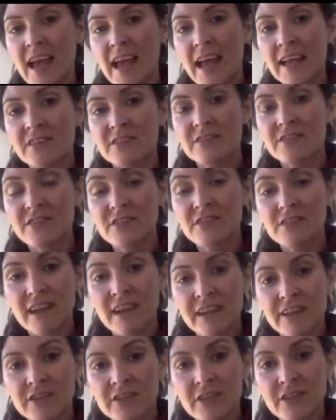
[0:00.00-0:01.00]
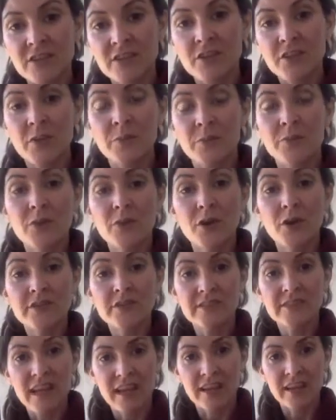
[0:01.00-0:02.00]
and surrendering to the
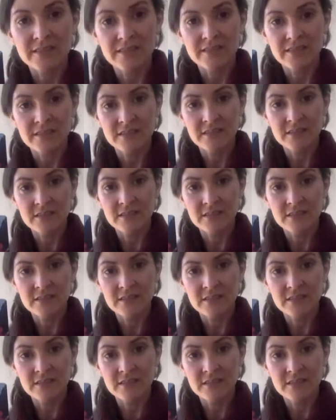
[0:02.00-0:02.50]
process.